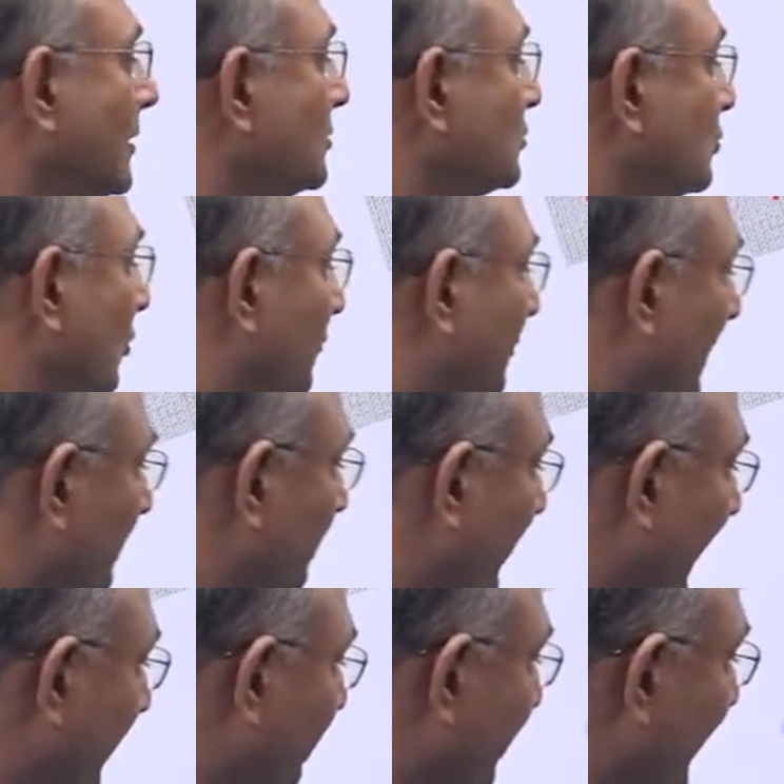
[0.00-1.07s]
So from
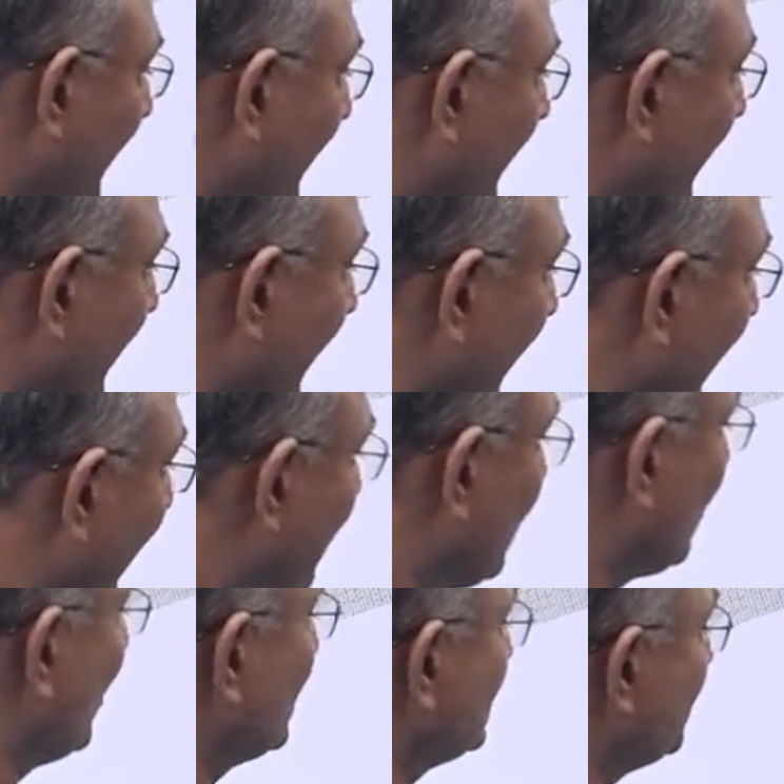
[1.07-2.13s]
paper,
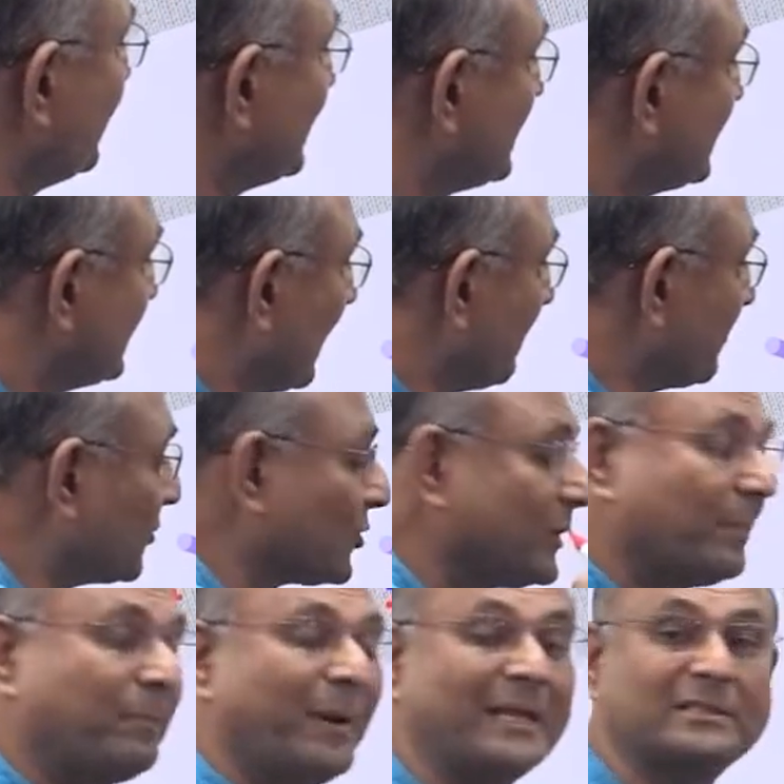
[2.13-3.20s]
electrons will jump to
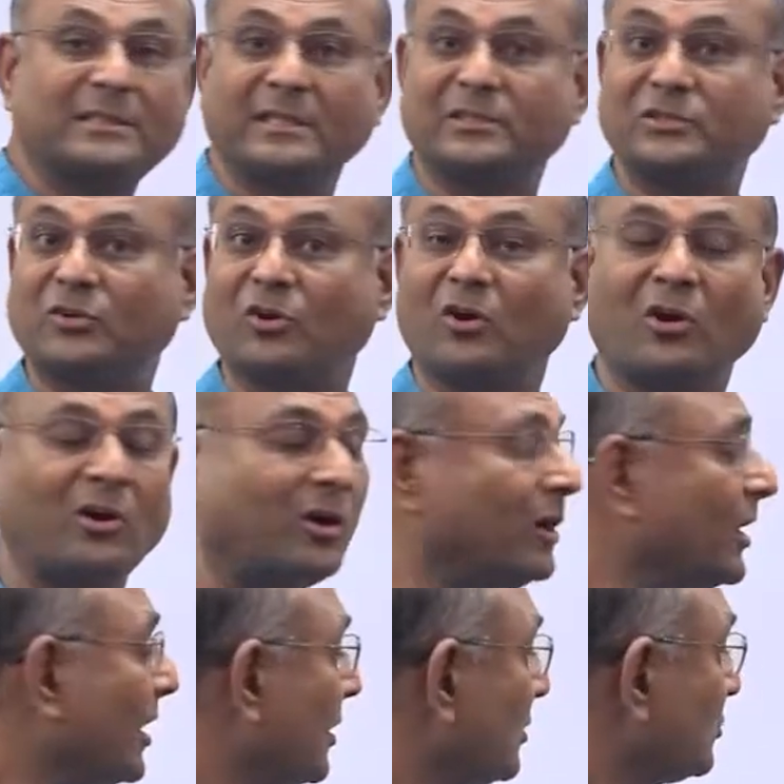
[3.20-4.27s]
the plastic straw.
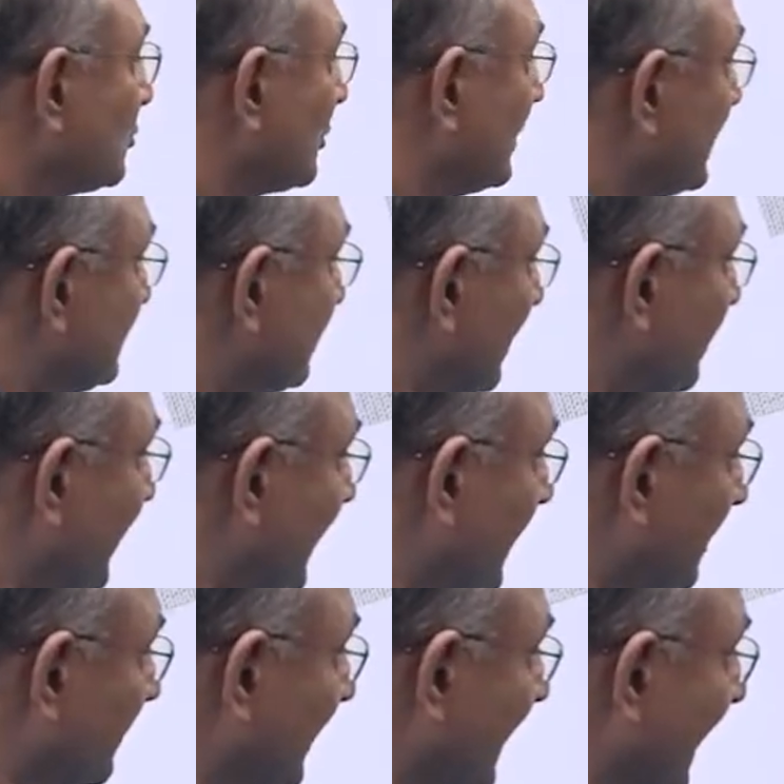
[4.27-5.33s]
So this will
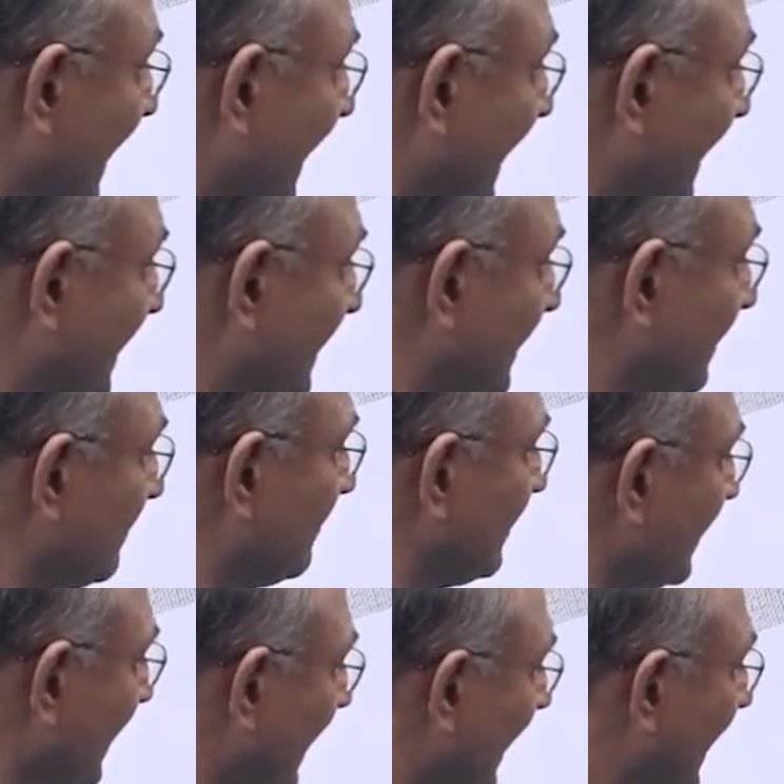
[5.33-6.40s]
become negative
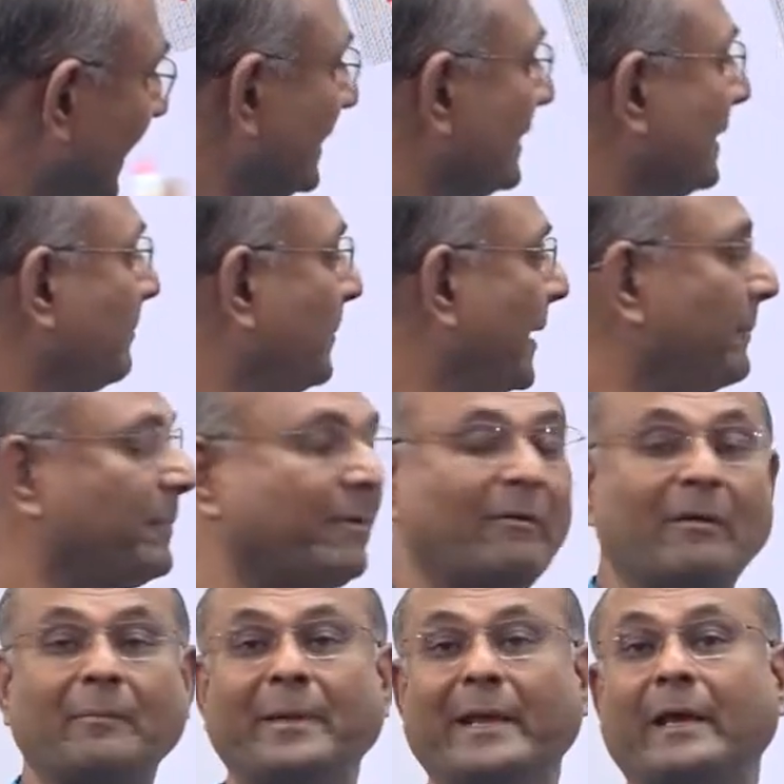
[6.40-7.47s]
and the paper
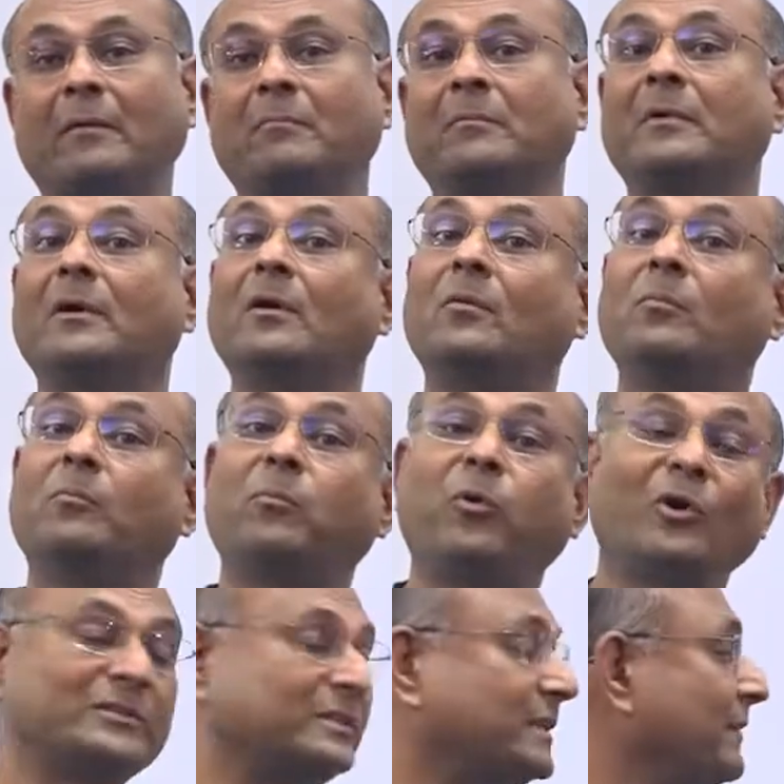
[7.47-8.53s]
will become
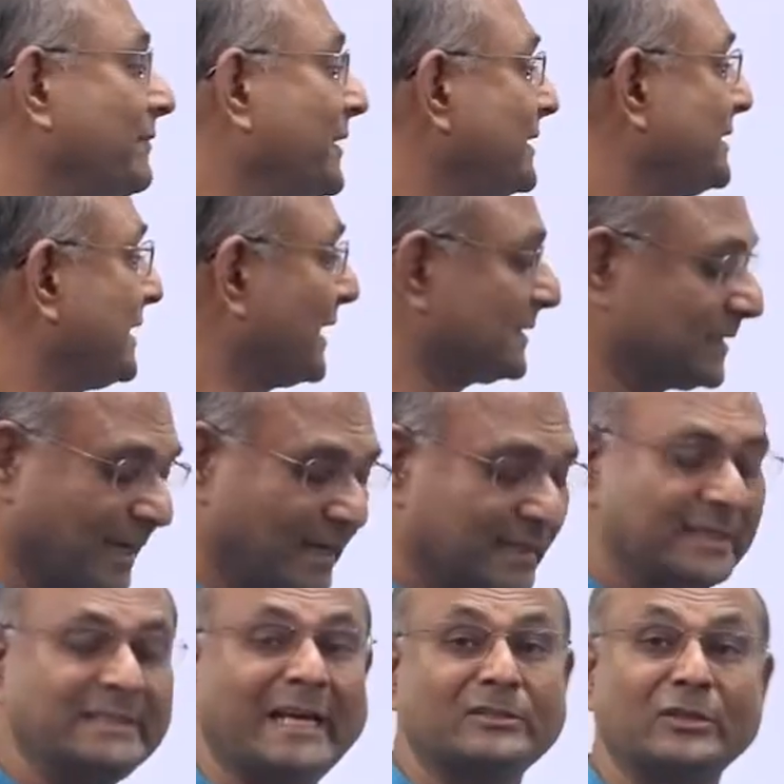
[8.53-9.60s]
positively charged.
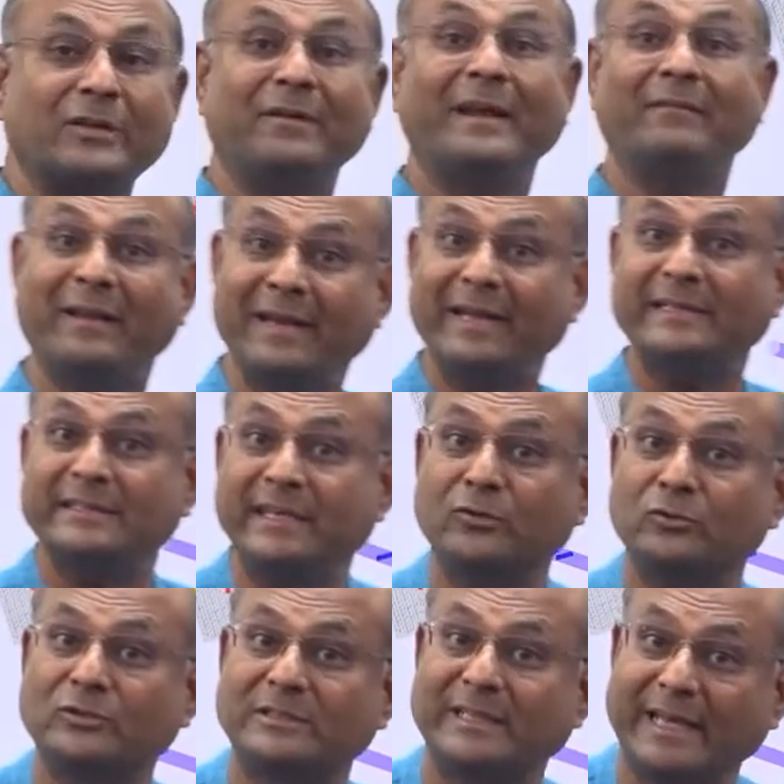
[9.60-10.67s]
This is actually very, very easy
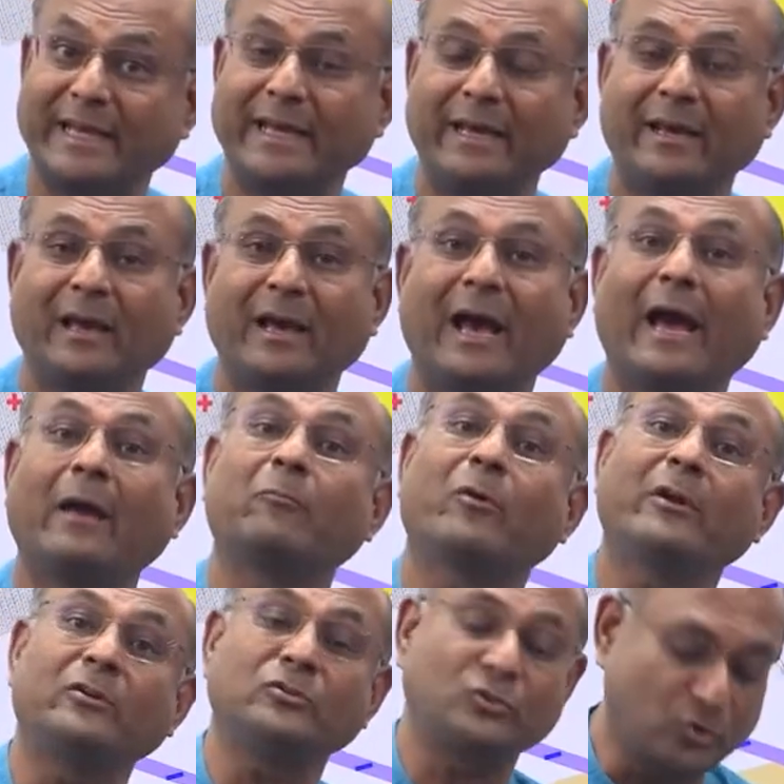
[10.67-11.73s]
to see. I'm
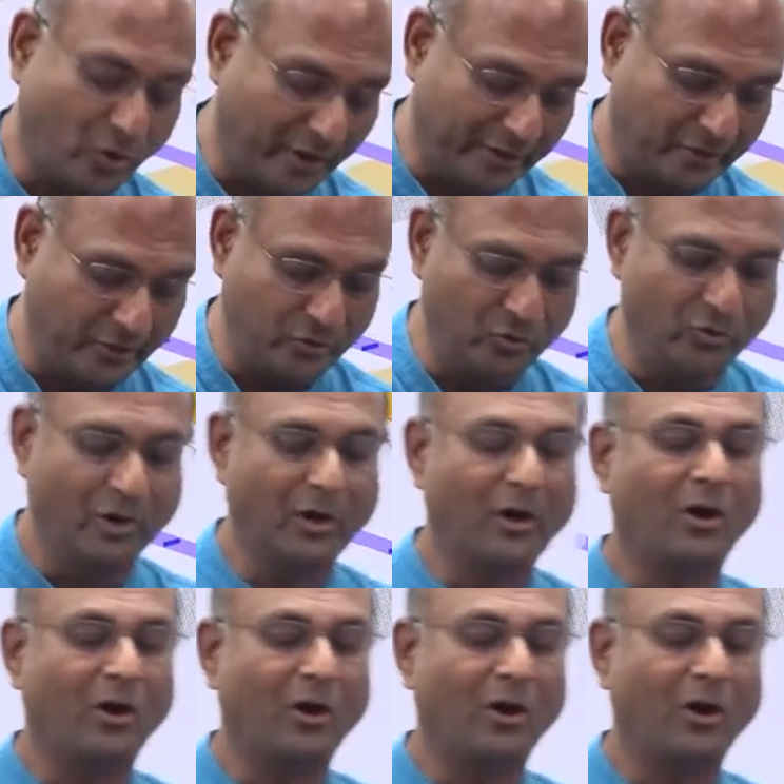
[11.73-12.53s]
going to show it to you.